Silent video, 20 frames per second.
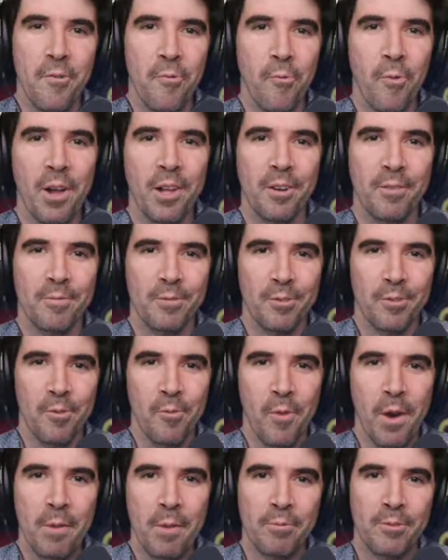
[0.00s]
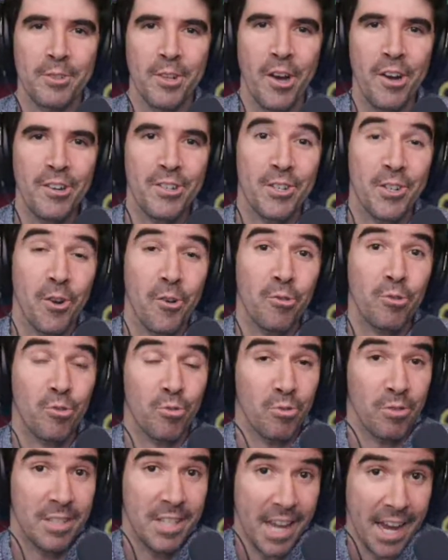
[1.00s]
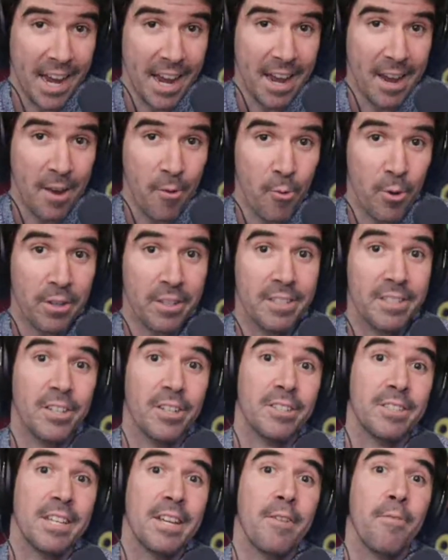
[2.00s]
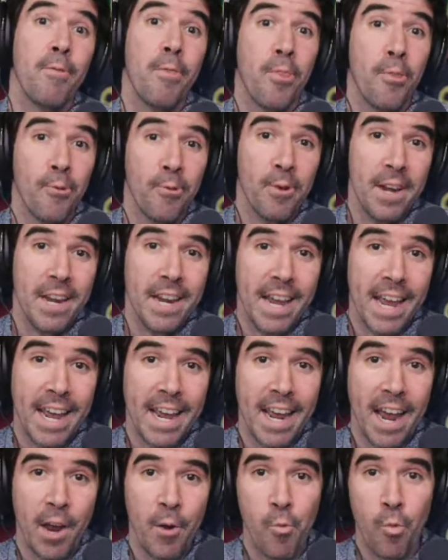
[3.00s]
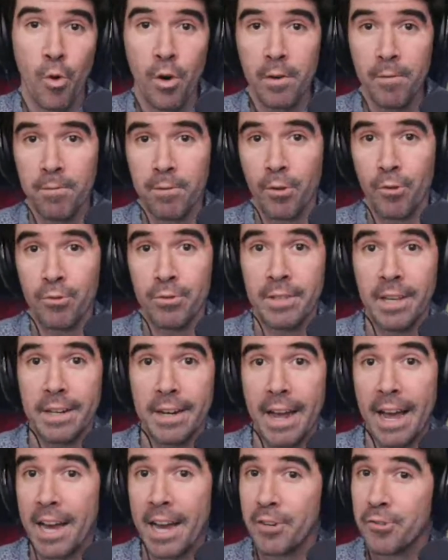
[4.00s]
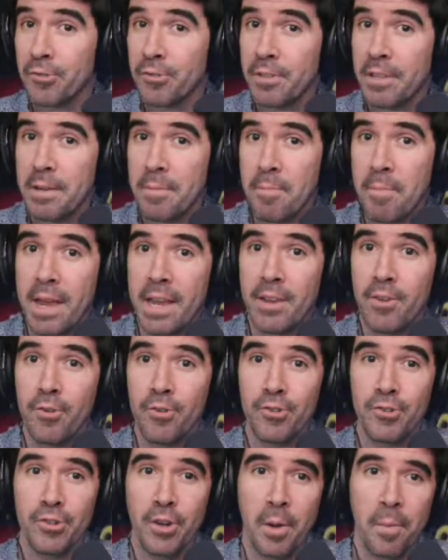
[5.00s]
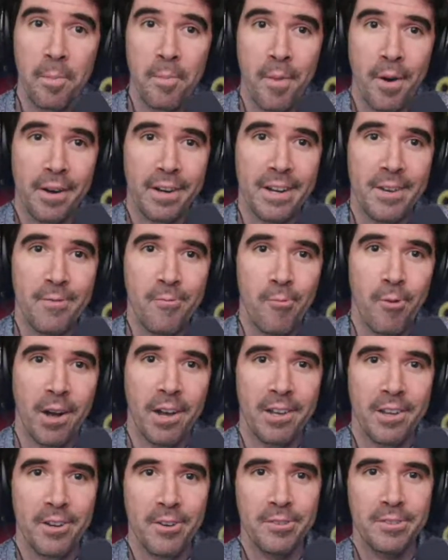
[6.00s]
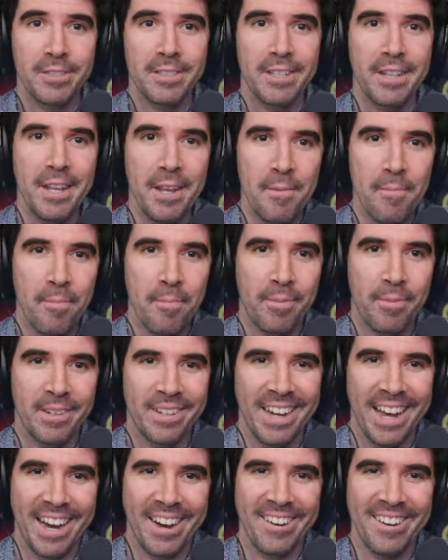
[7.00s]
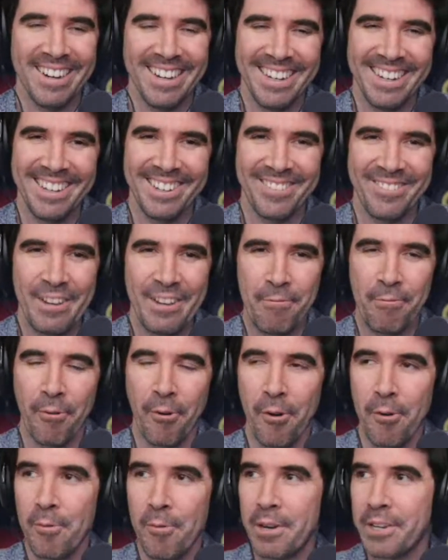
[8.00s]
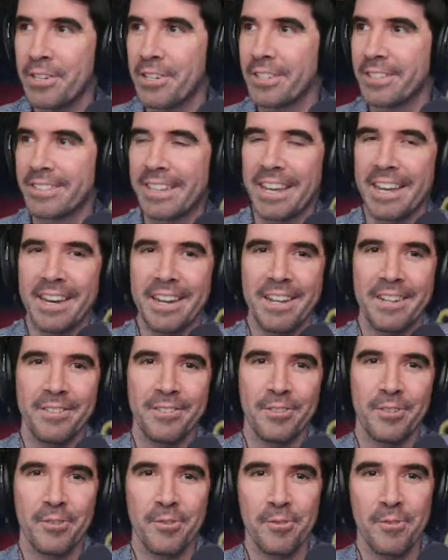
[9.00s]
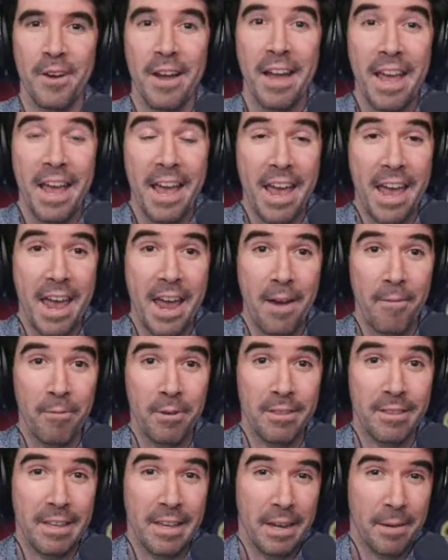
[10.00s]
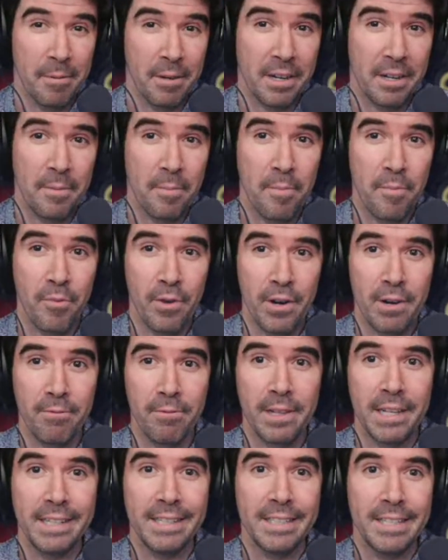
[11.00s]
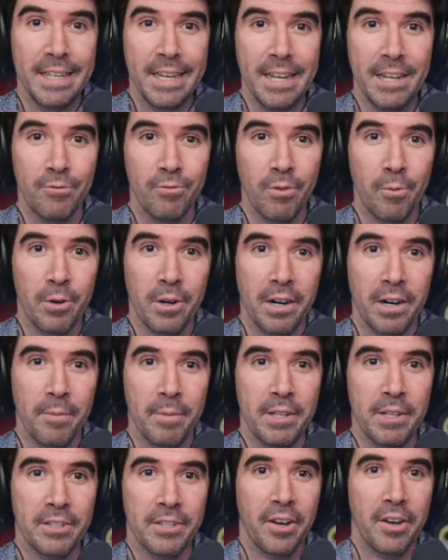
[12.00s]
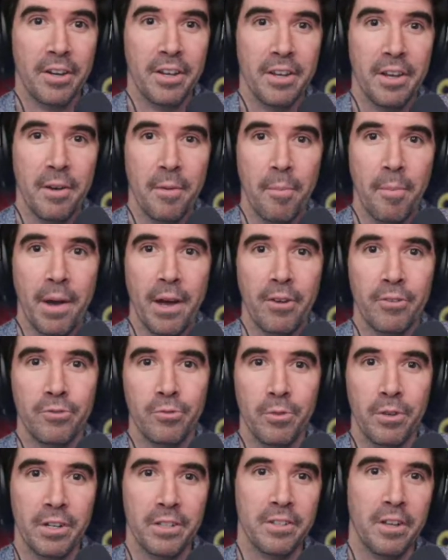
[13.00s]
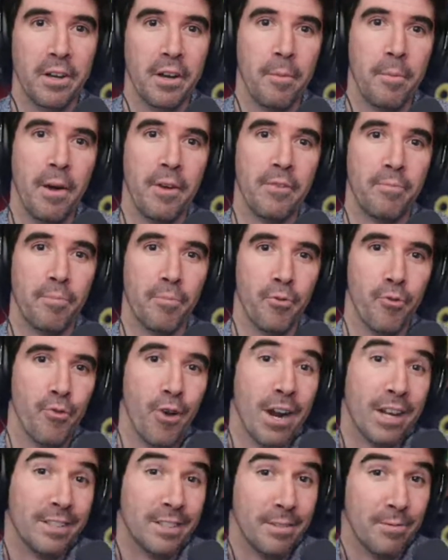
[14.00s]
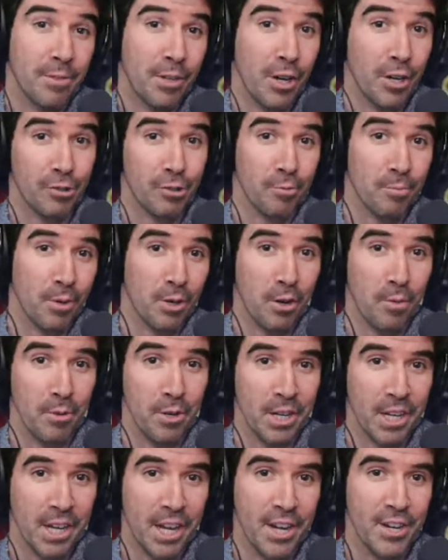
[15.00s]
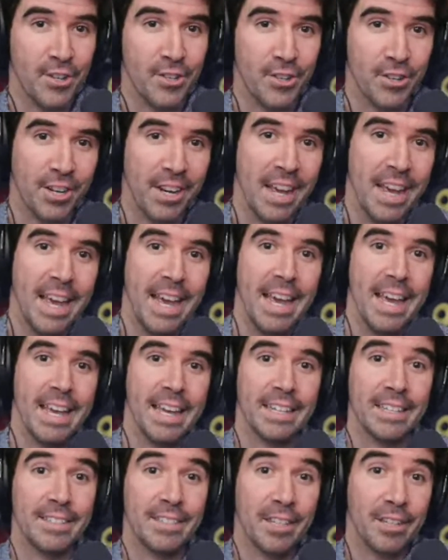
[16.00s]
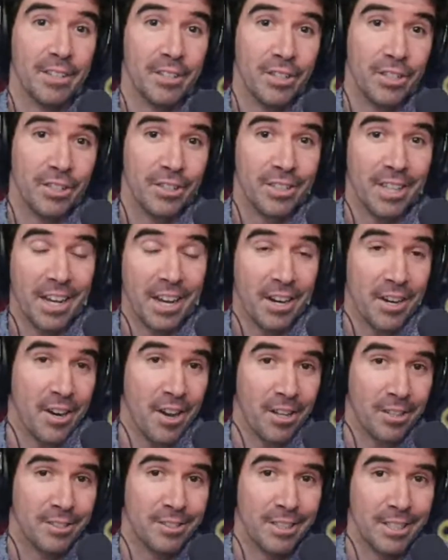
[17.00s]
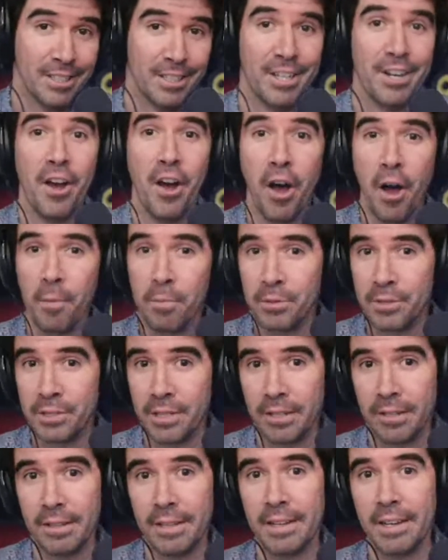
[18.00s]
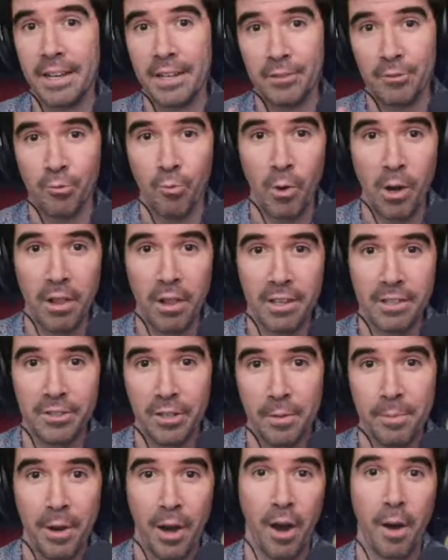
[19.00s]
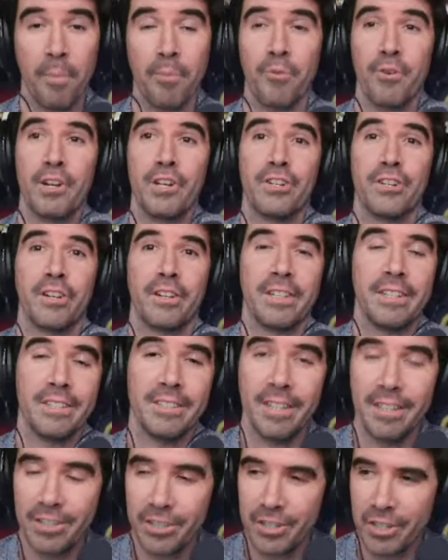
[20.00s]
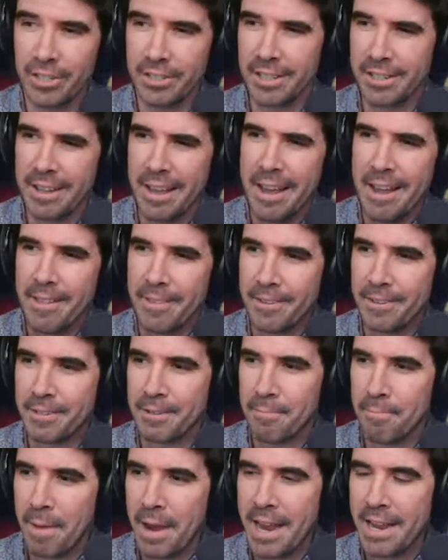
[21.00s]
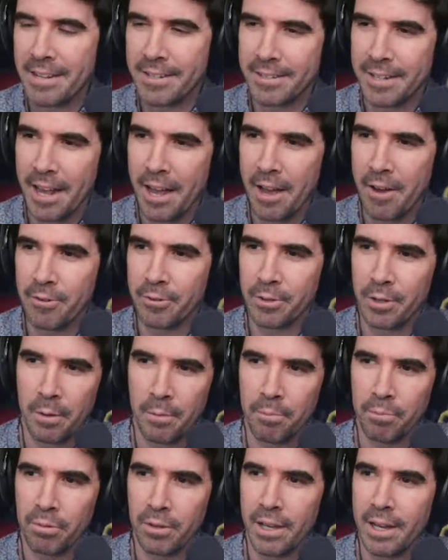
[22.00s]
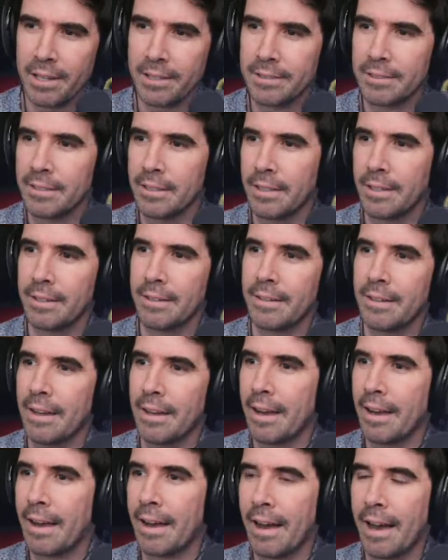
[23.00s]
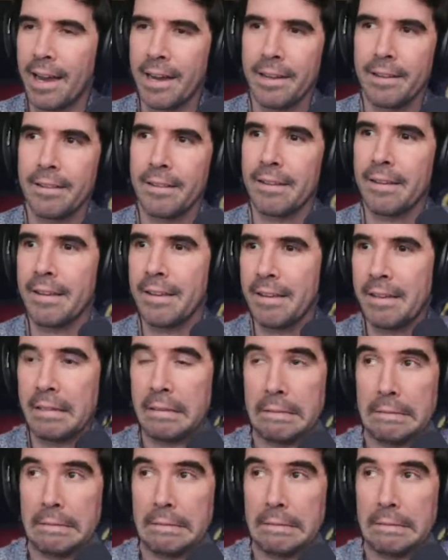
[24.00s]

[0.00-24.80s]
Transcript: welcome to the Web Talk Show. Today, we're discussing 3 AI workflows that actually make your shop money while you sleep. Now, before we just get into everything, I'm going to briefly tease what we're going to be talking about. So, we're going to talk about proactive customer communication, intelligent diagnostics, and upselling, as well as some operational intelligence. And this may sound complex and highly